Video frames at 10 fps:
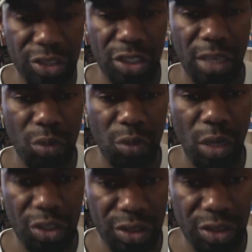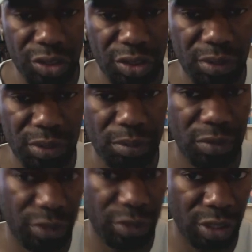time to watch this
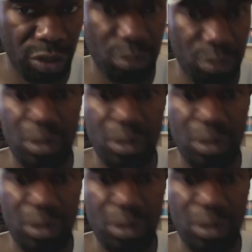video,